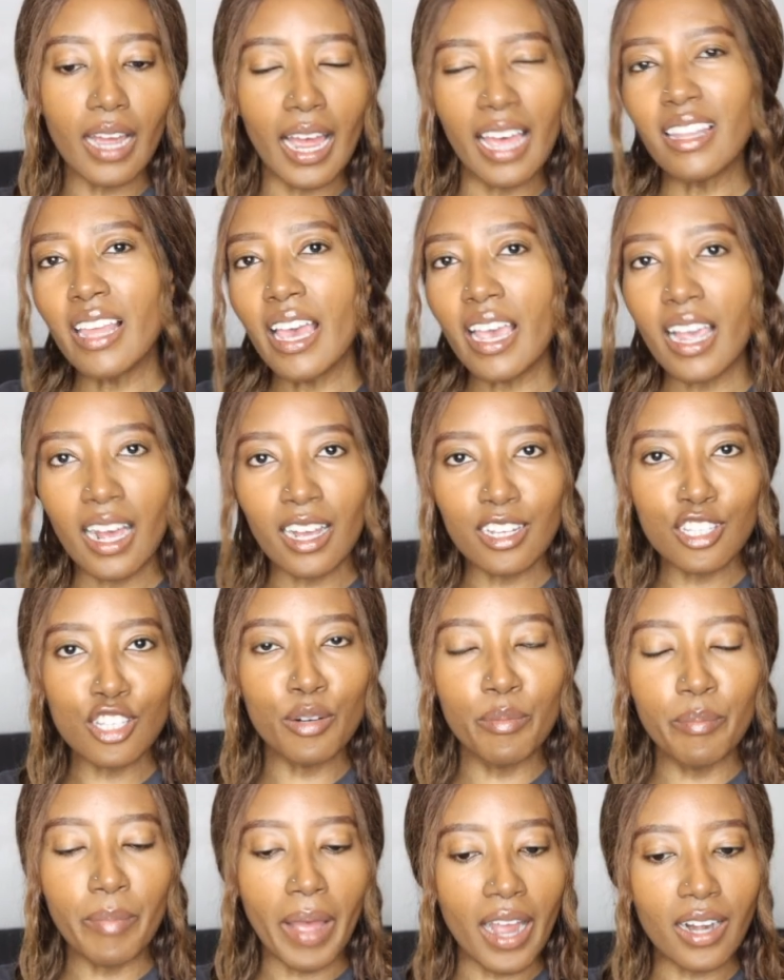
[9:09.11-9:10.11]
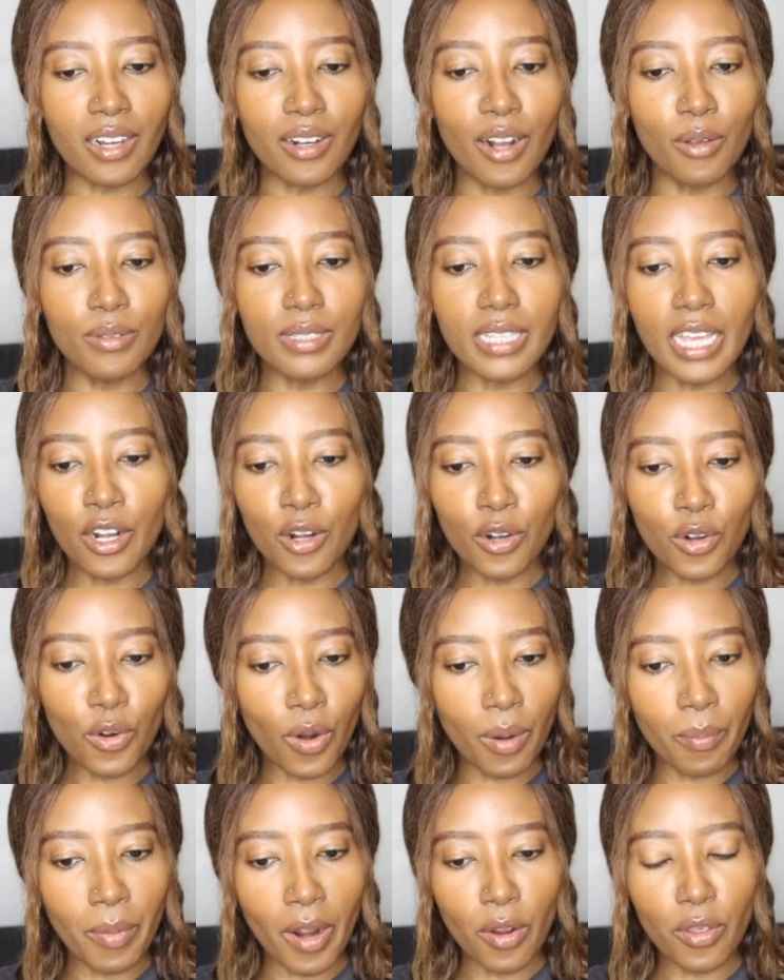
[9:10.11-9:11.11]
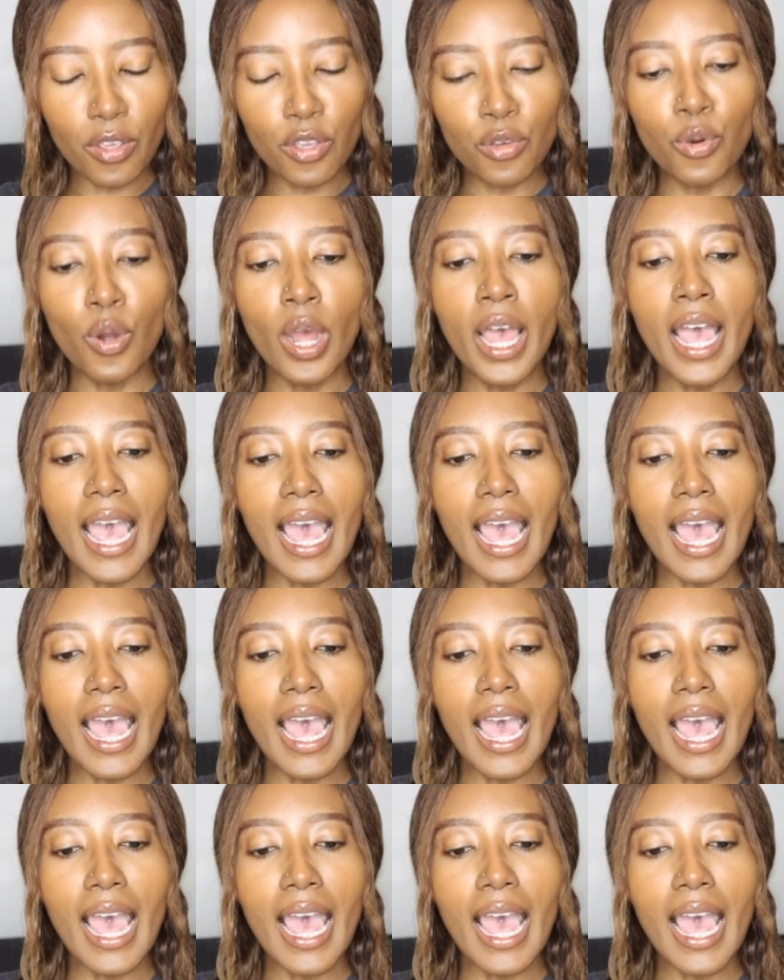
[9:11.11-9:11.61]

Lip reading: I like custom backgrounds. I don't know about you.